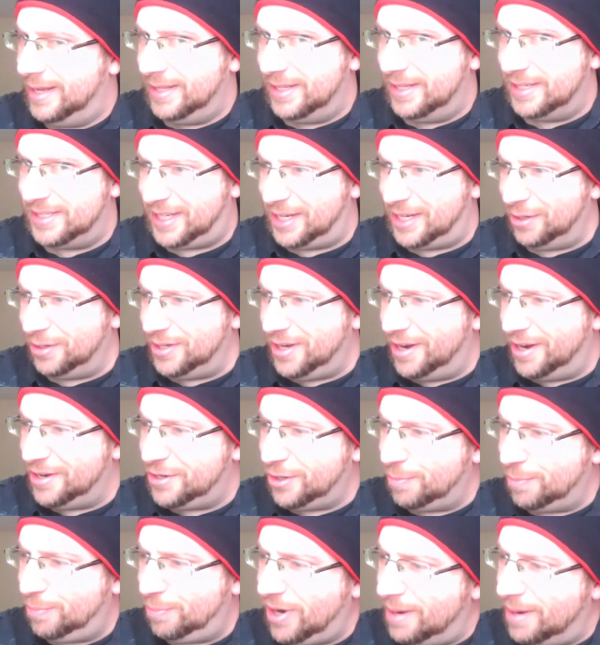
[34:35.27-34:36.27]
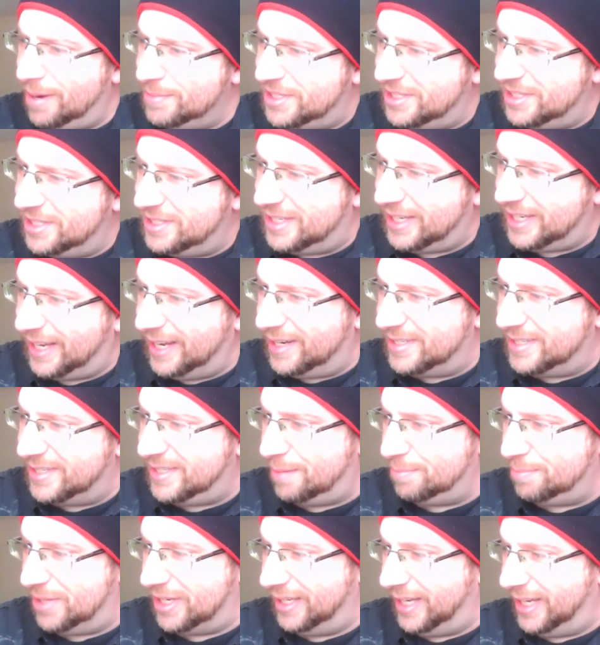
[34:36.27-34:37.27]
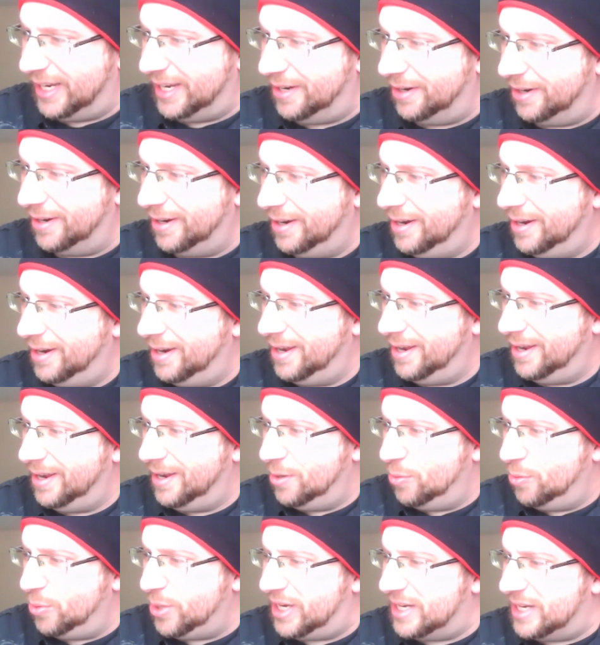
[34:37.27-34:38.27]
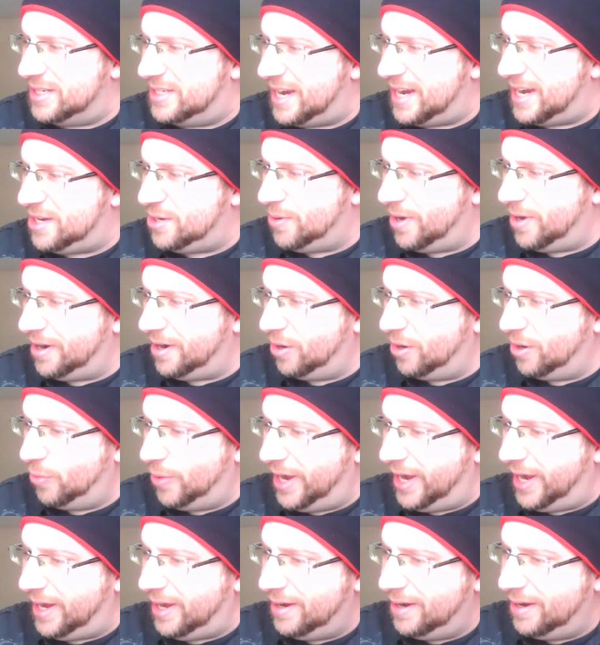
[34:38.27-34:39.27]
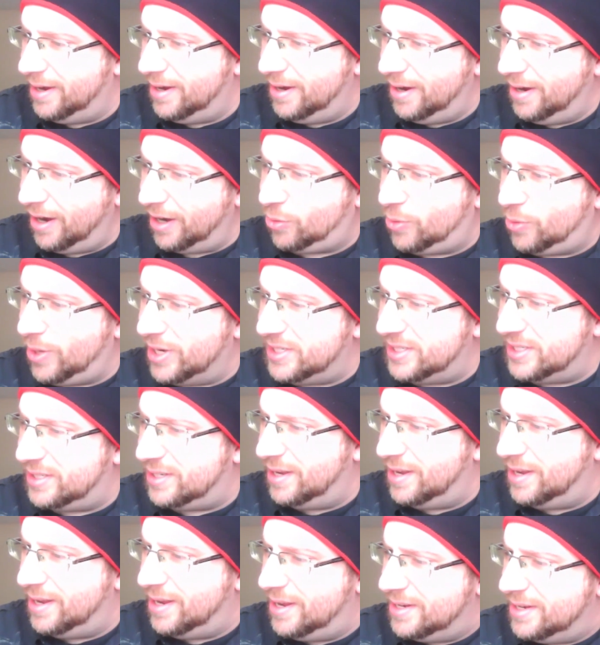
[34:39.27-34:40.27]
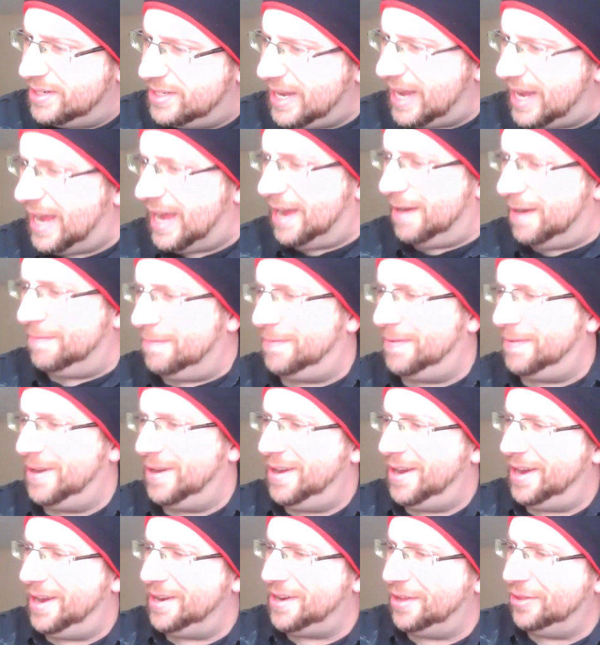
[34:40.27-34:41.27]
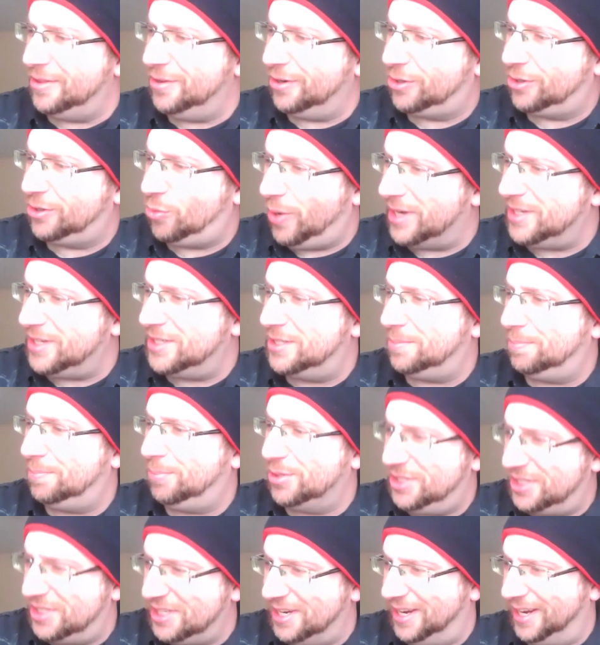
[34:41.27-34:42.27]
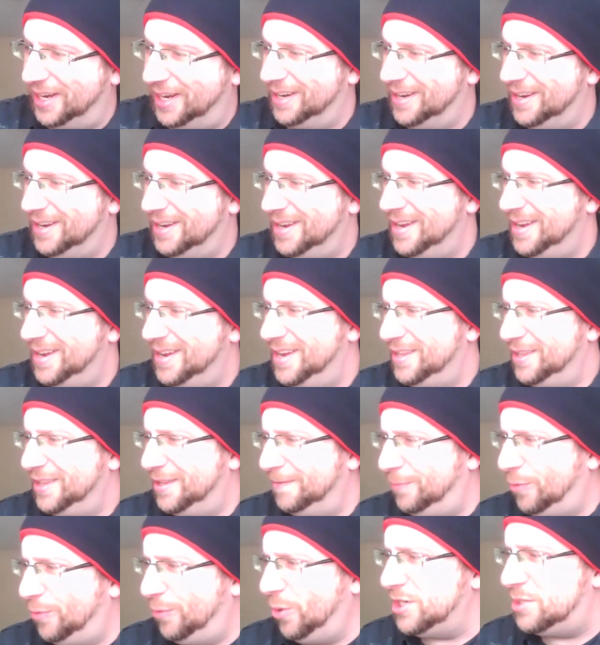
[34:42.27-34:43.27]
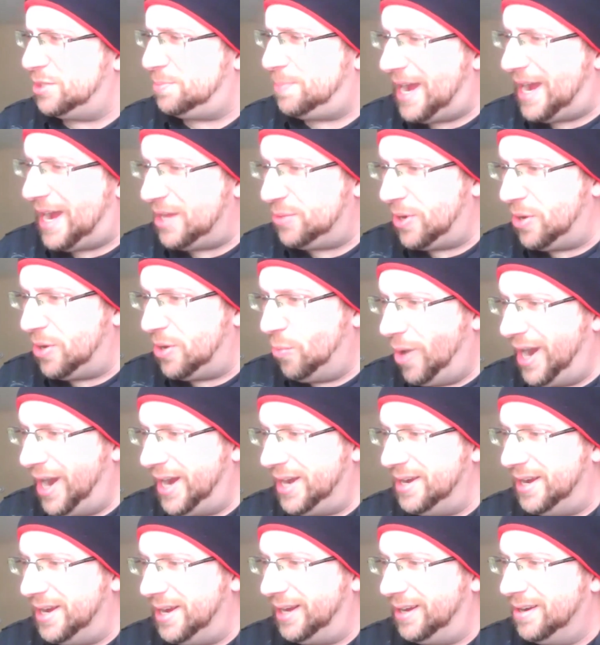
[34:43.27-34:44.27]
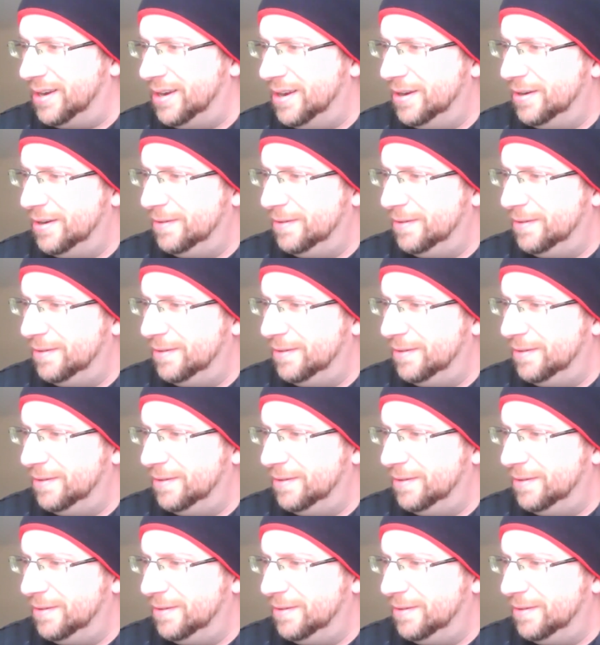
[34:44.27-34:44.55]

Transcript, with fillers: The skilled hunter promises to get us something later. We continue on our way, our quest to have another quest proceeding, the forest pathway widening,